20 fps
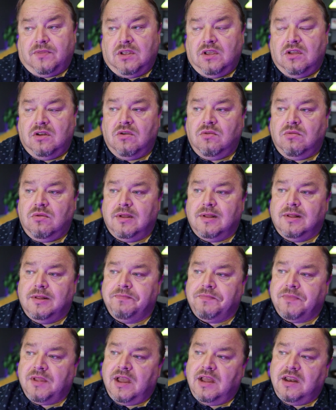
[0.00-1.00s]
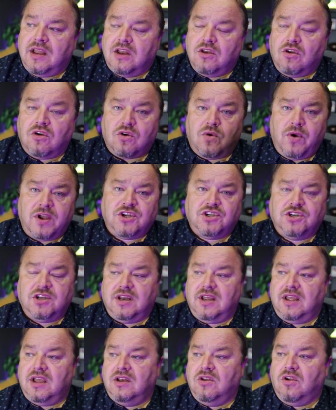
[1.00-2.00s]
you know? And, and not
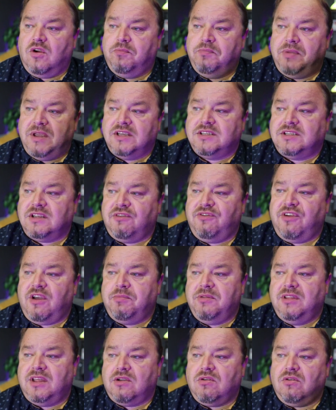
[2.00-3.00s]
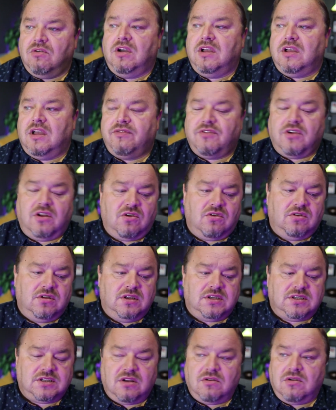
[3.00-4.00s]
question it and not beat yourself up and think, oh, I, have got to go to
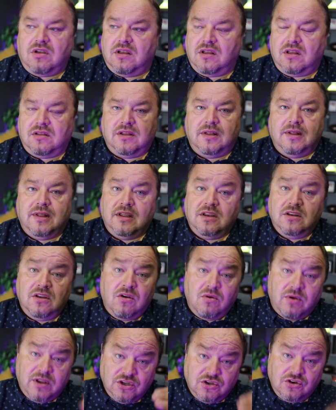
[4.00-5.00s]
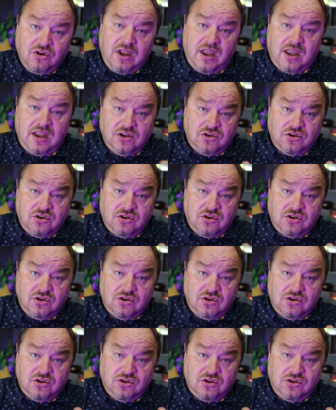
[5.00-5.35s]
this now. Uh, no, enjoy it.